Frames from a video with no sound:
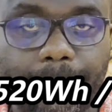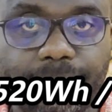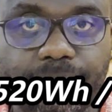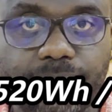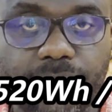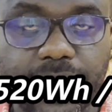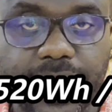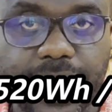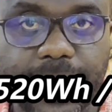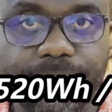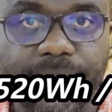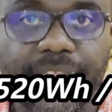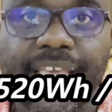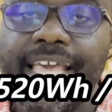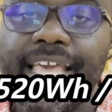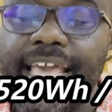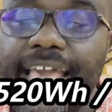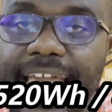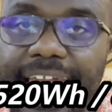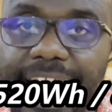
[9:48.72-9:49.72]
okay?
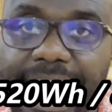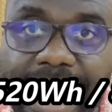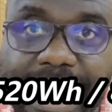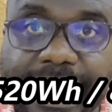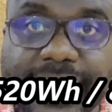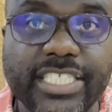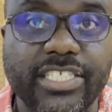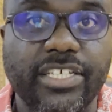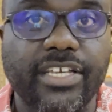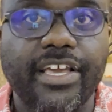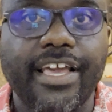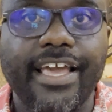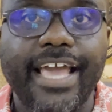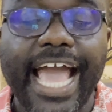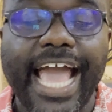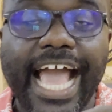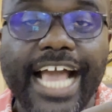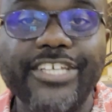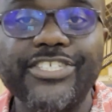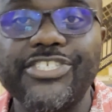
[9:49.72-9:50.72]
And
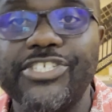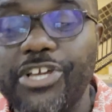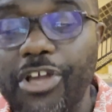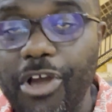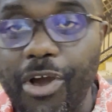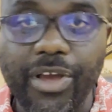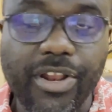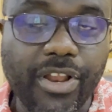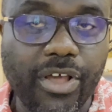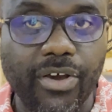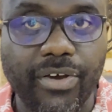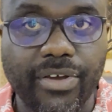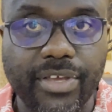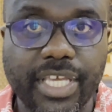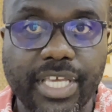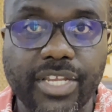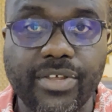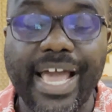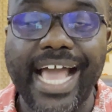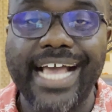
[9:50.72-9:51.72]
as you go along,
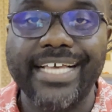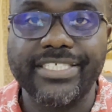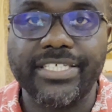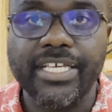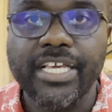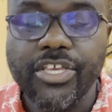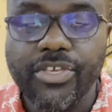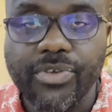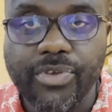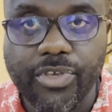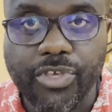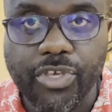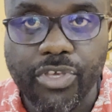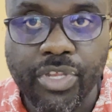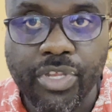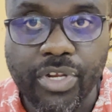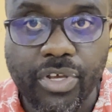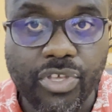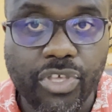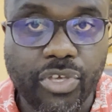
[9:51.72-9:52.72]
as
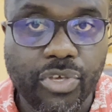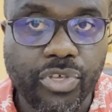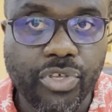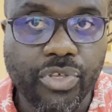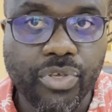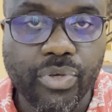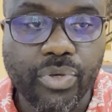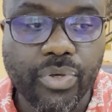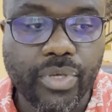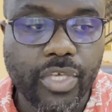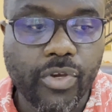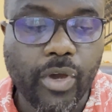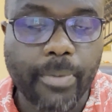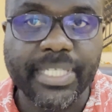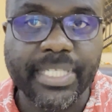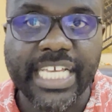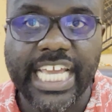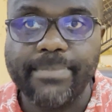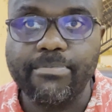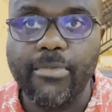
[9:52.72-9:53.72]
you
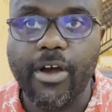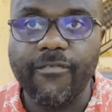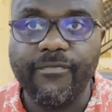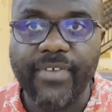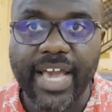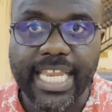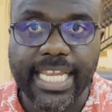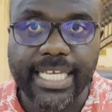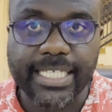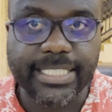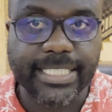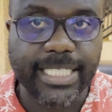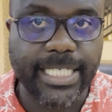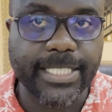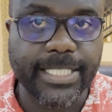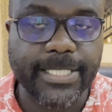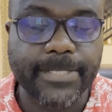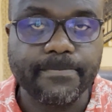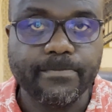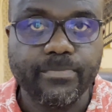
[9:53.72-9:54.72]
obtain more
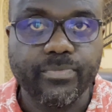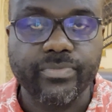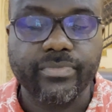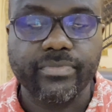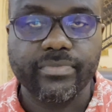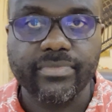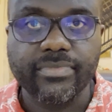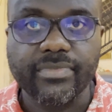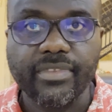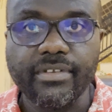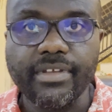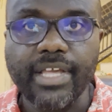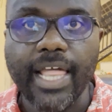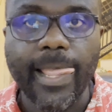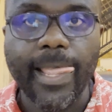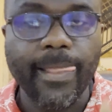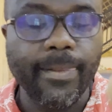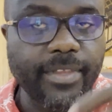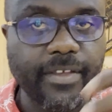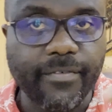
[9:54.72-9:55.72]
finances
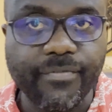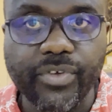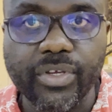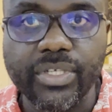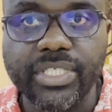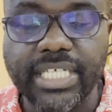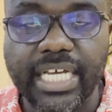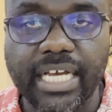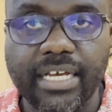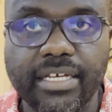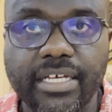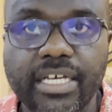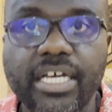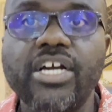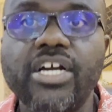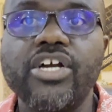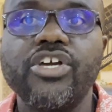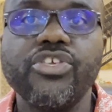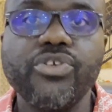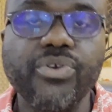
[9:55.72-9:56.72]
in the future,
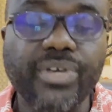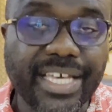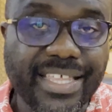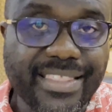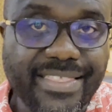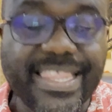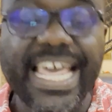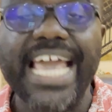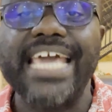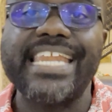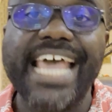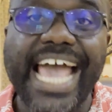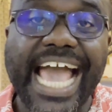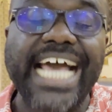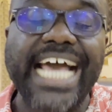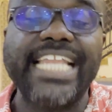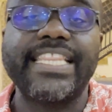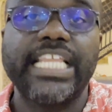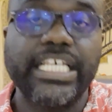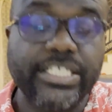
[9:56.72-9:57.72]
you can then
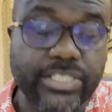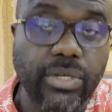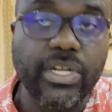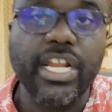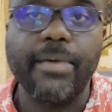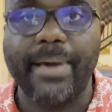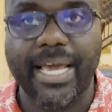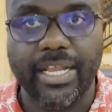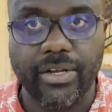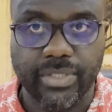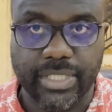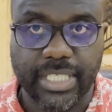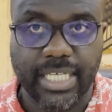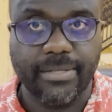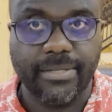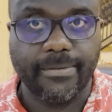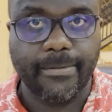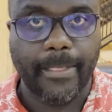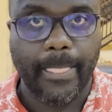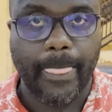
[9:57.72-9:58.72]
add the solar panels
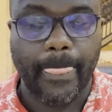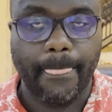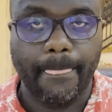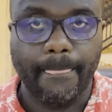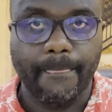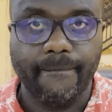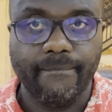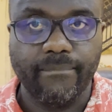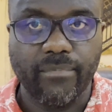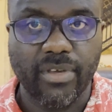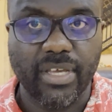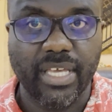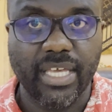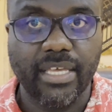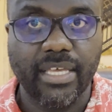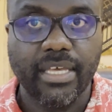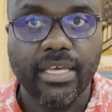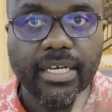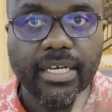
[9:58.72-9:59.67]
in. Okay,